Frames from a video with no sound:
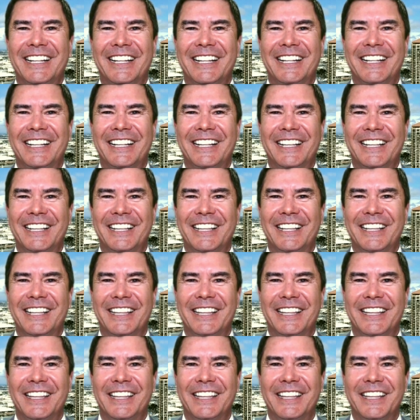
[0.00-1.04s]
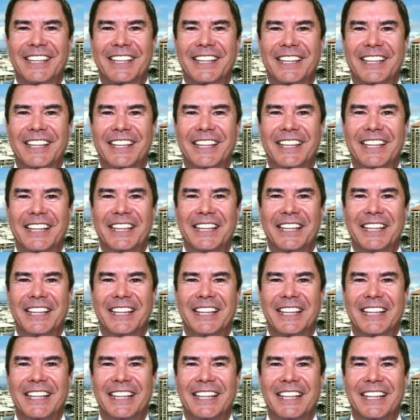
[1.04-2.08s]

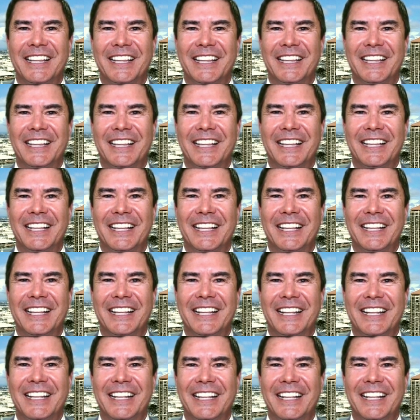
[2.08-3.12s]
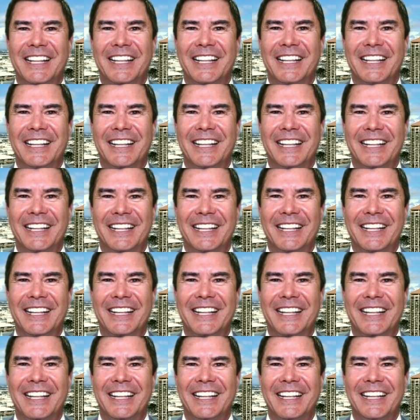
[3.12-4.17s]

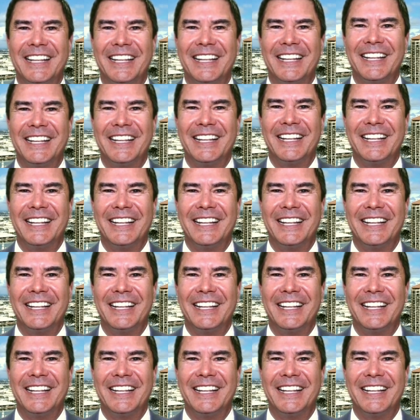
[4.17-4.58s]
(silent)